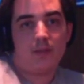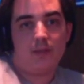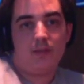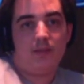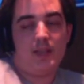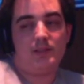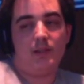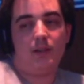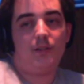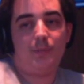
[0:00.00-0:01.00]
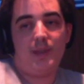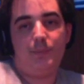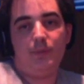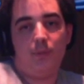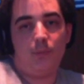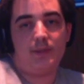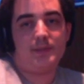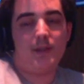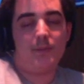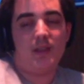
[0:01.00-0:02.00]
Takes 100 people to want to
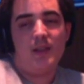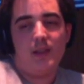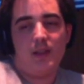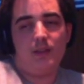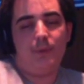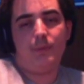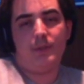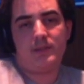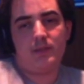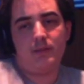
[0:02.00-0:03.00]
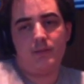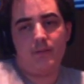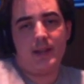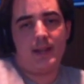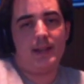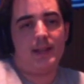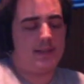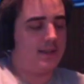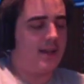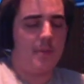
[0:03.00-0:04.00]
sub, and nobody wants to.
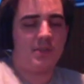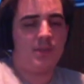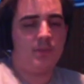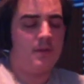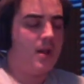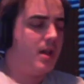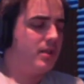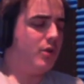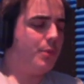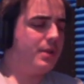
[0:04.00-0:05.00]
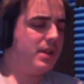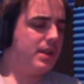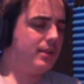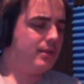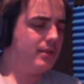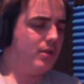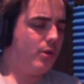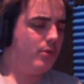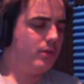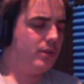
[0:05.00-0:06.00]
That's a common theme too. Nobody
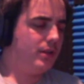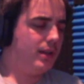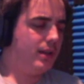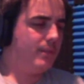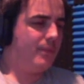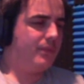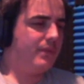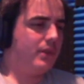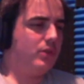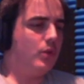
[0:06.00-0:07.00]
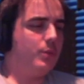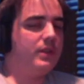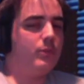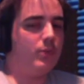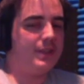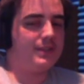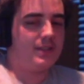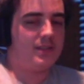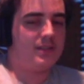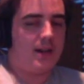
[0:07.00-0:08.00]
wants
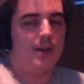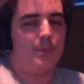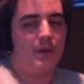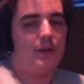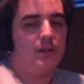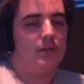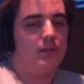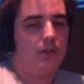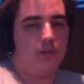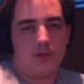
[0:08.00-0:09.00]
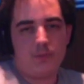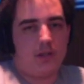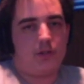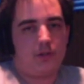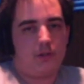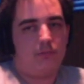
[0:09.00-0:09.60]
to sub on Twitch.